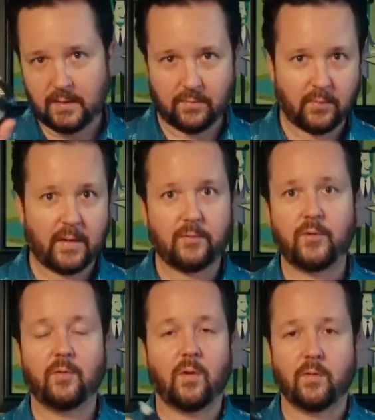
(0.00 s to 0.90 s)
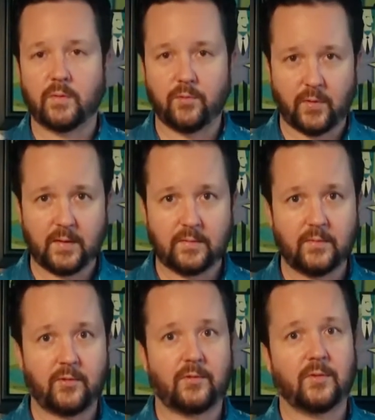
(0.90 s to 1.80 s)
give it around to all of your
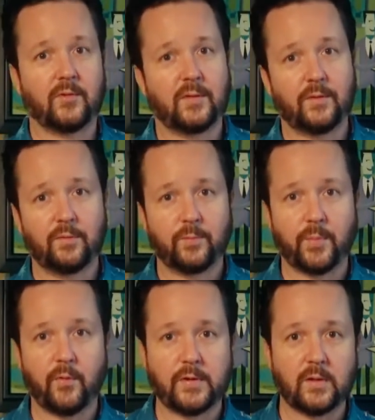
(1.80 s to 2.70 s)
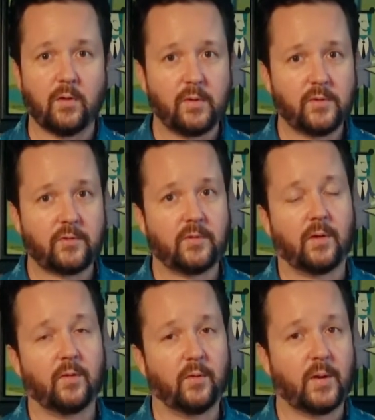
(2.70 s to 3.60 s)
friends to see who's blowing lowest,
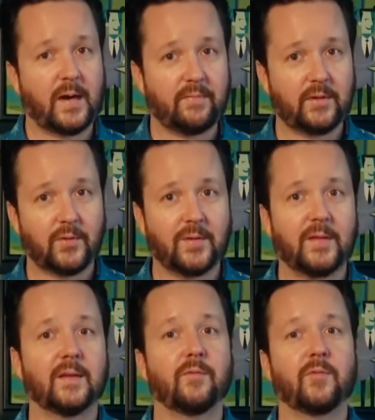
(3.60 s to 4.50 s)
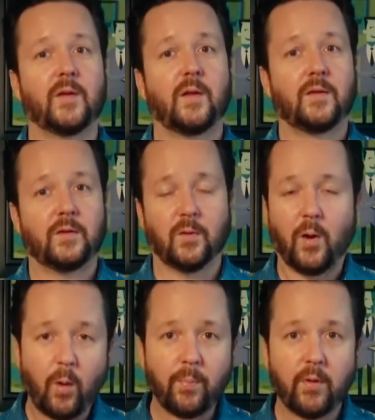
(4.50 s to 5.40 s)
although obviously if you're
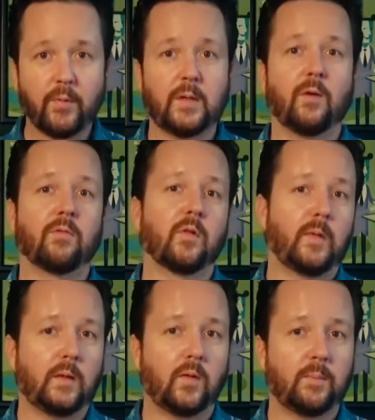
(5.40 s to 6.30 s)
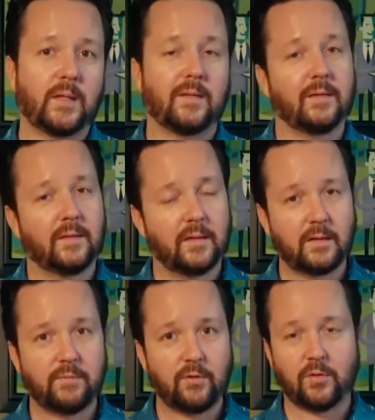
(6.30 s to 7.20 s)
all blowing over the legal limit, then none
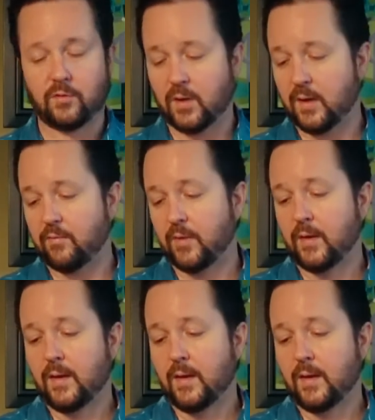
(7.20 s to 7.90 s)
of you should drive.